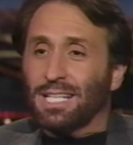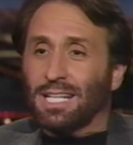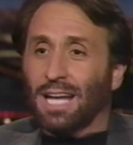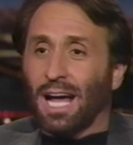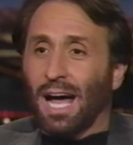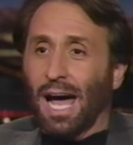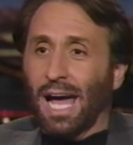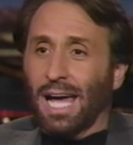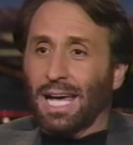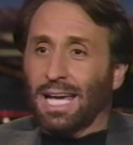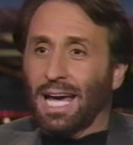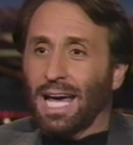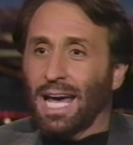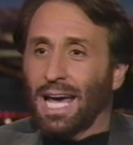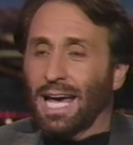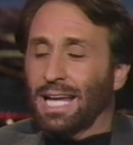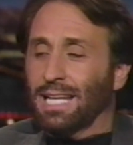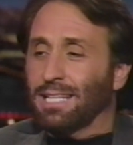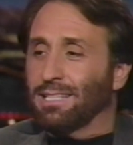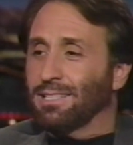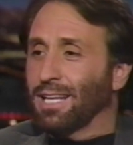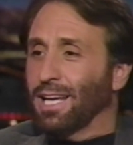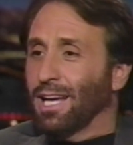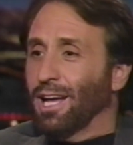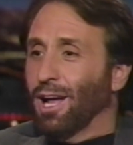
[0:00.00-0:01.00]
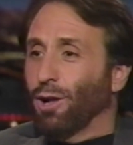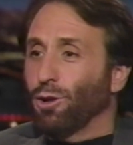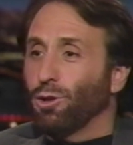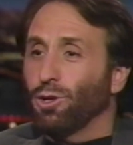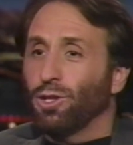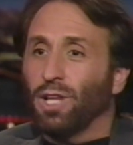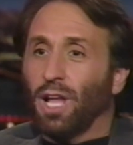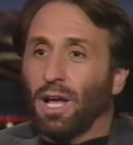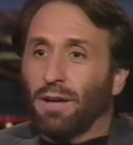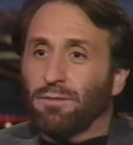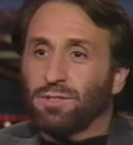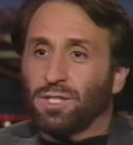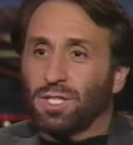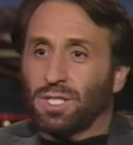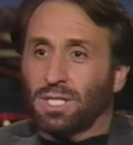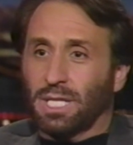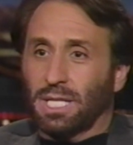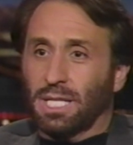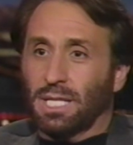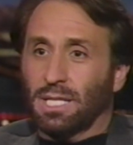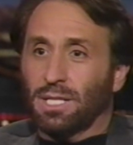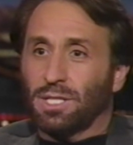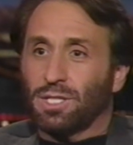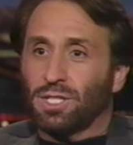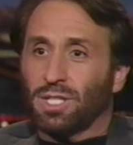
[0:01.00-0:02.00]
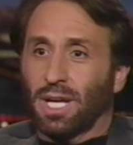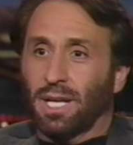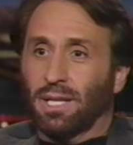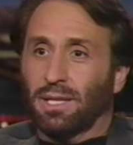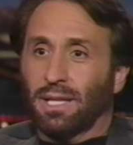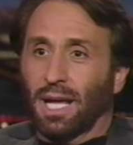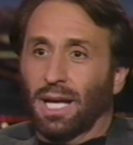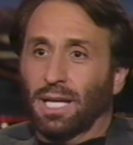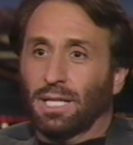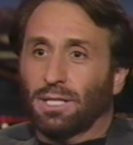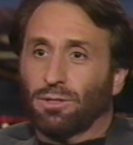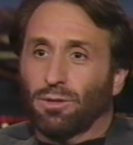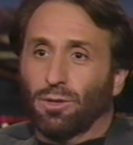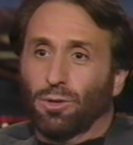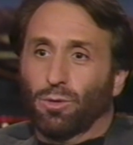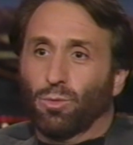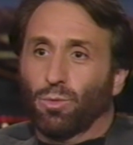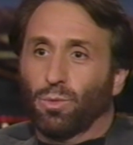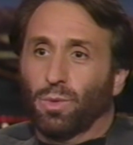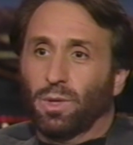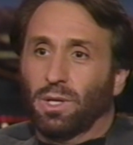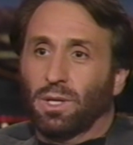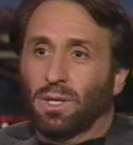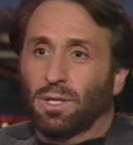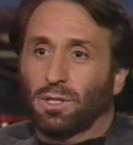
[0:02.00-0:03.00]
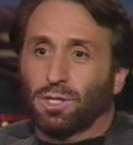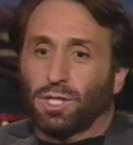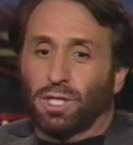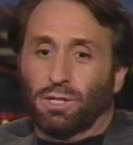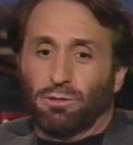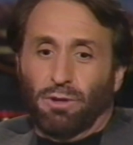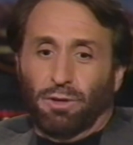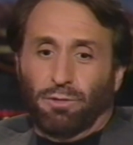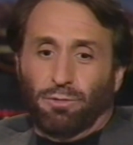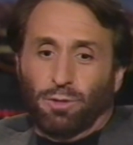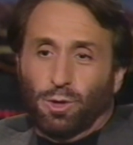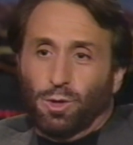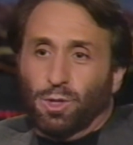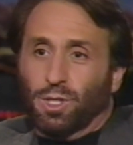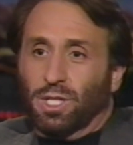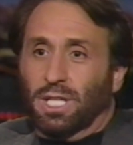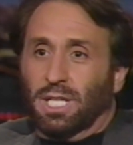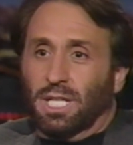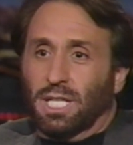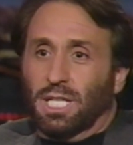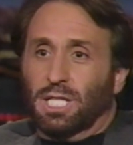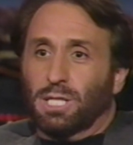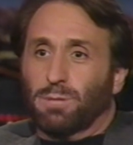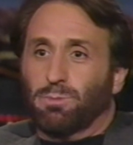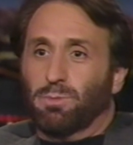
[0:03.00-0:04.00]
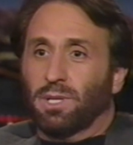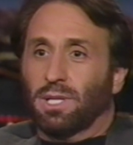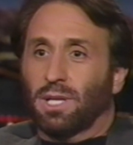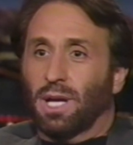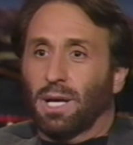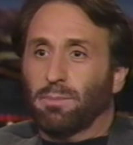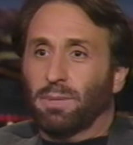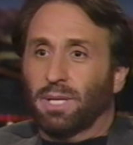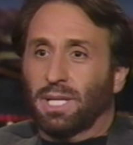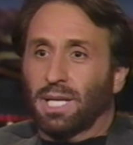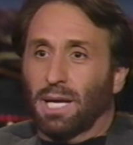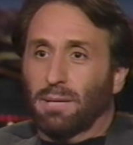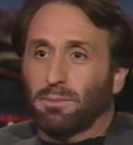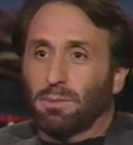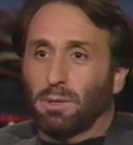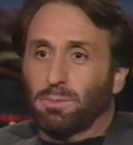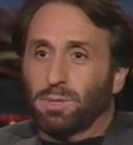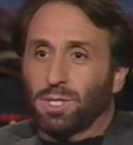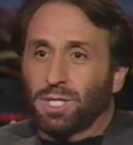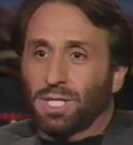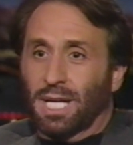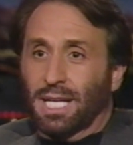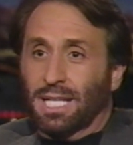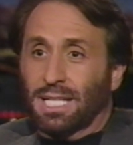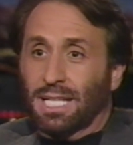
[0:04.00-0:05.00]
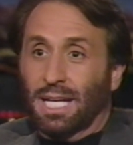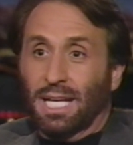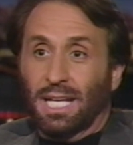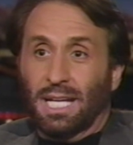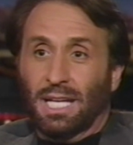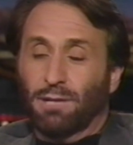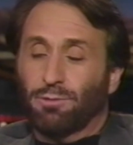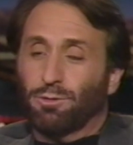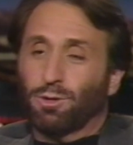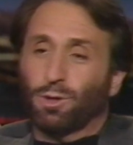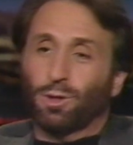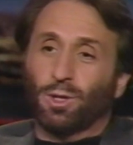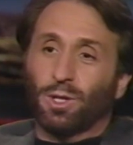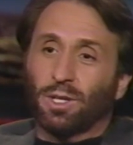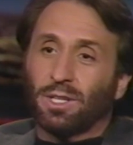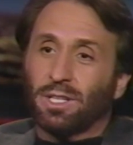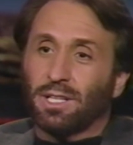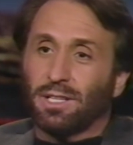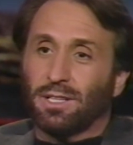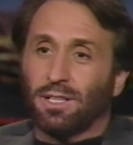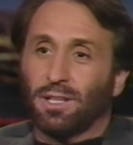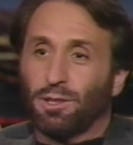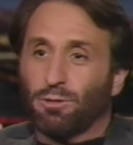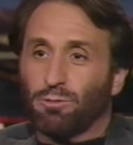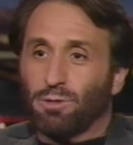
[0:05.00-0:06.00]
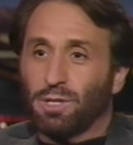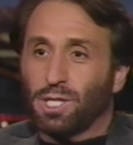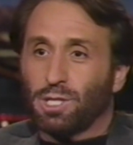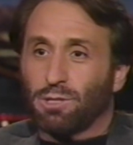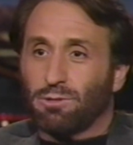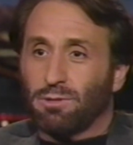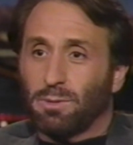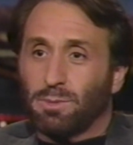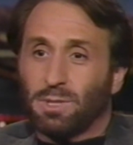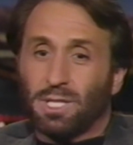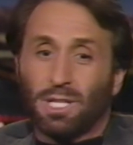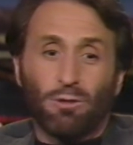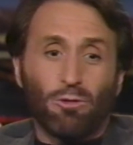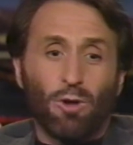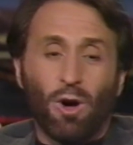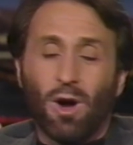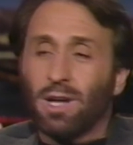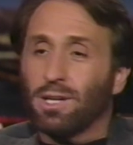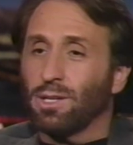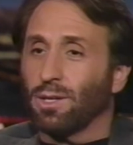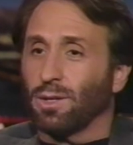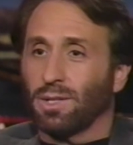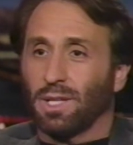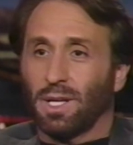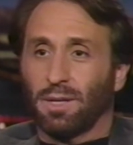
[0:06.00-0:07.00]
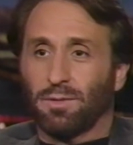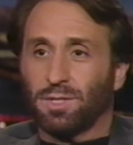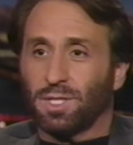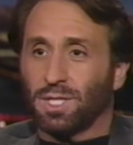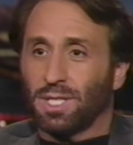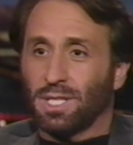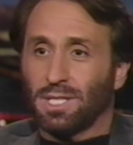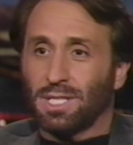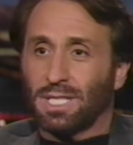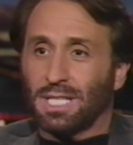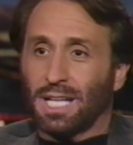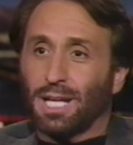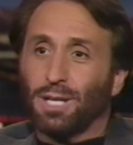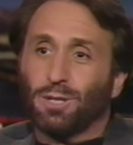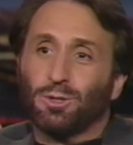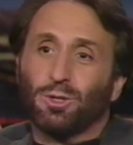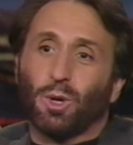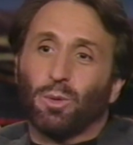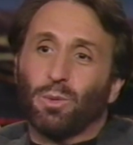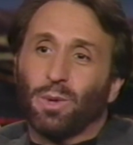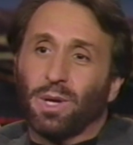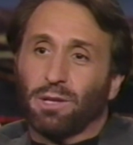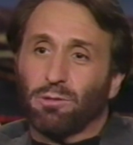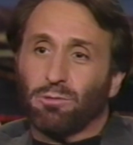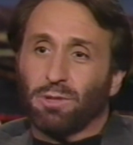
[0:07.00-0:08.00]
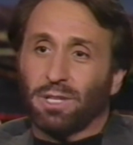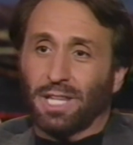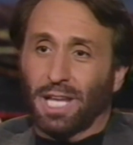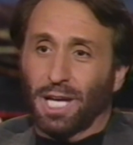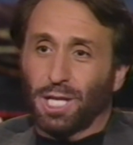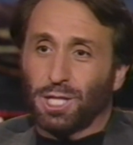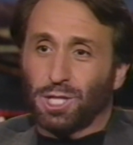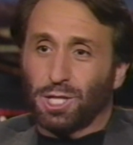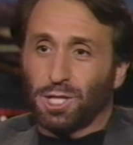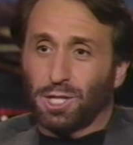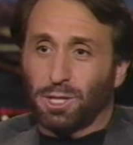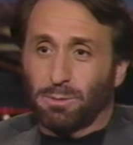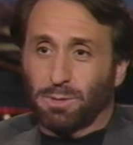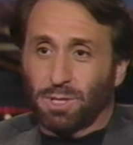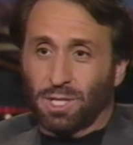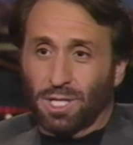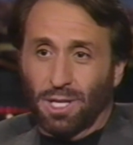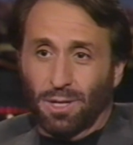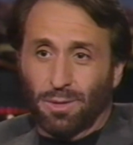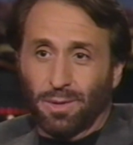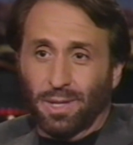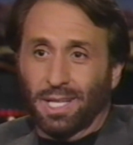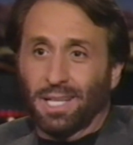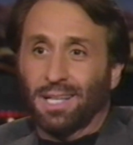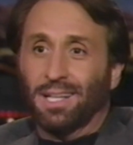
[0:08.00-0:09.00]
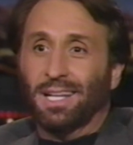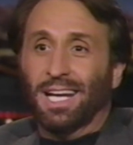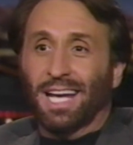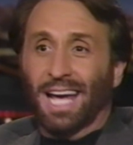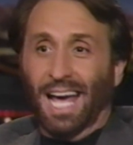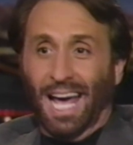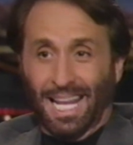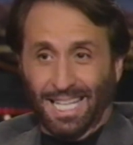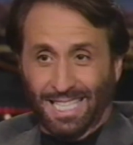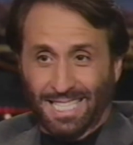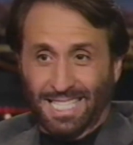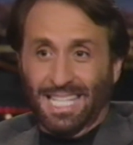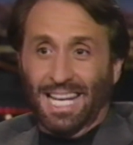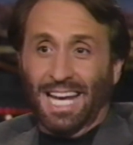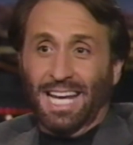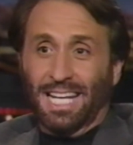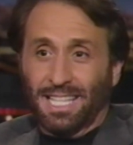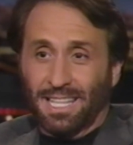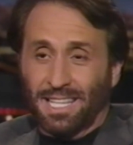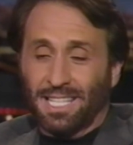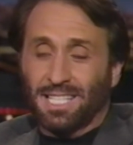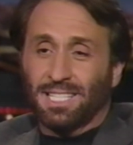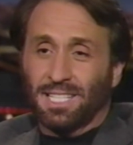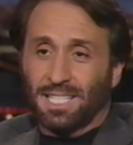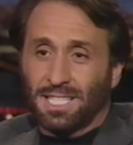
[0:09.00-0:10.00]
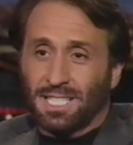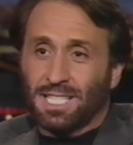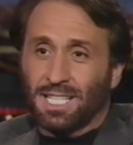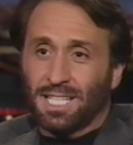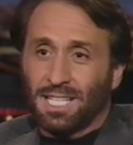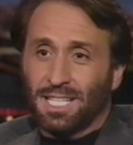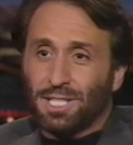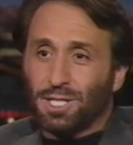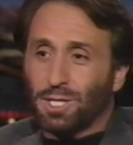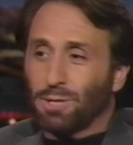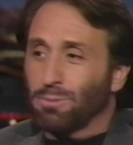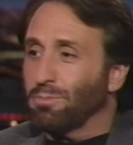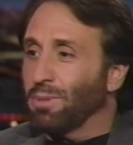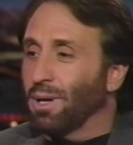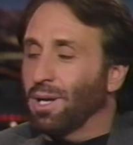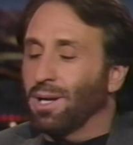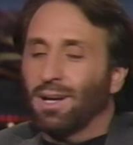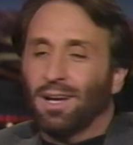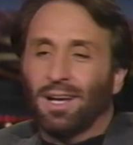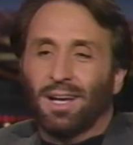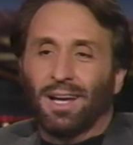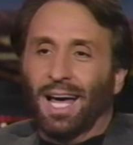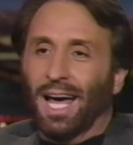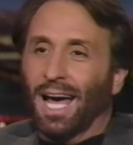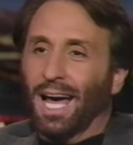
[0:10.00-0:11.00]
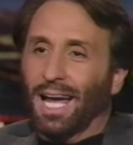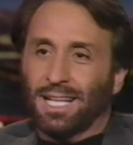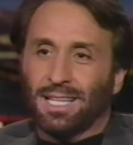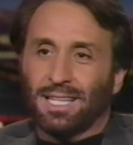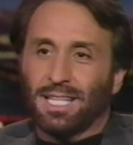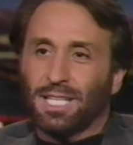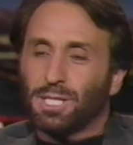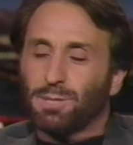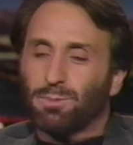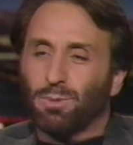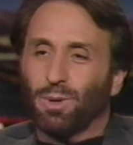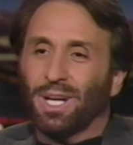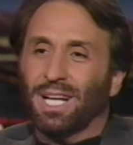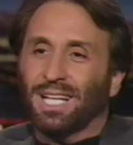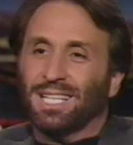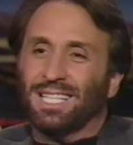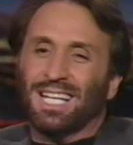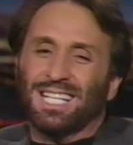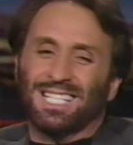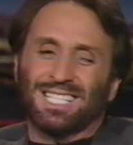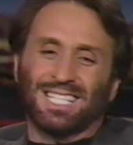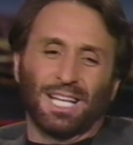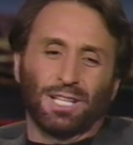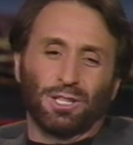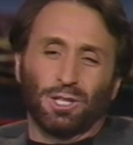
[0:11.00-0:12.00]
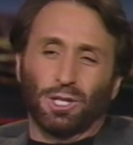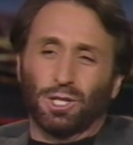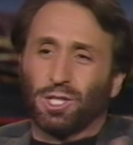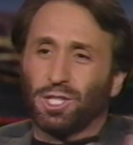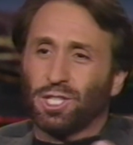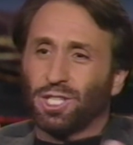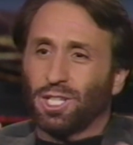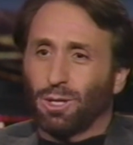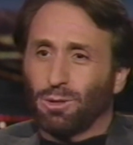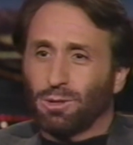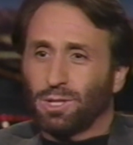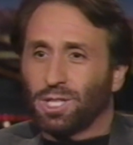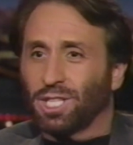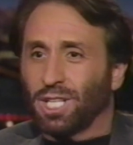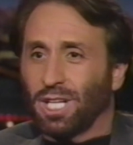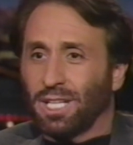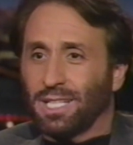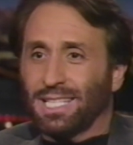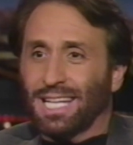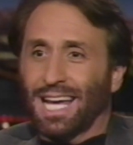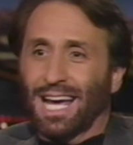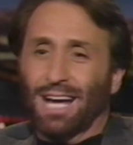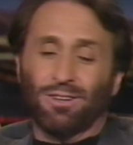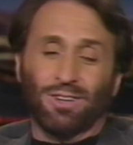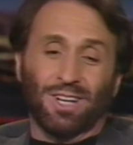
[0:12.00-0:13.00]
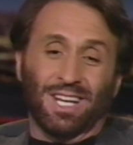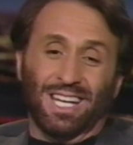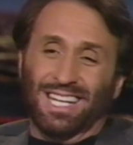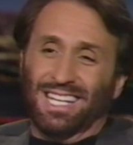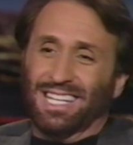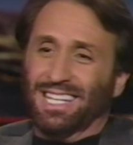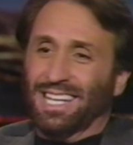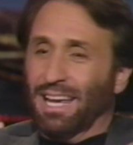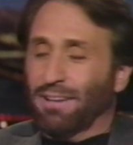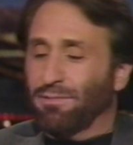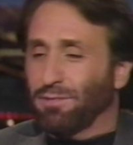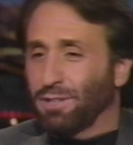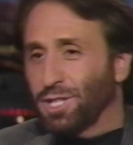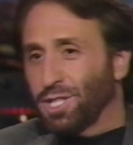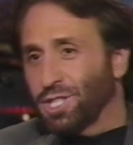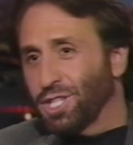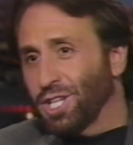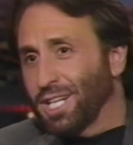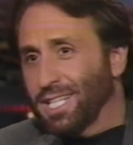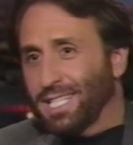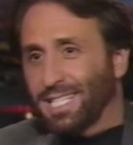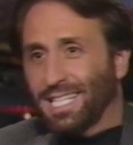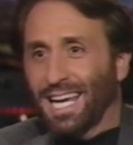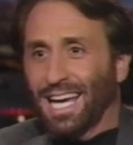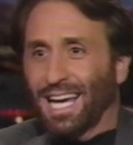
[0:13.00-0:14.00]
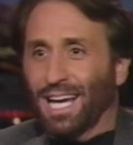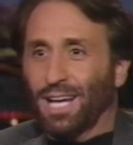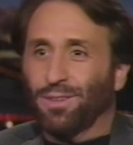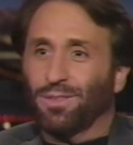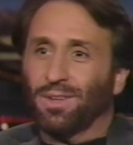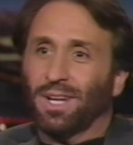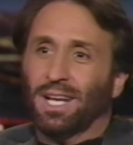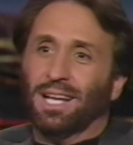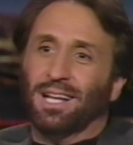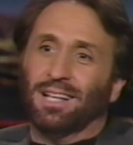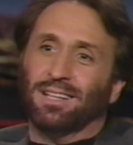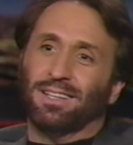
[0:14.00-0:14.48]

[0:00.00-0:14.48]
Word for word: and I had love scenes, and that uh, we, she refused to kiss me, and I became upset. If you look at the three scripts, there are no love scenes. I don't know right. where the relationship's going at the end of the season, right. but at this point, they said the show shut down. It never shut down.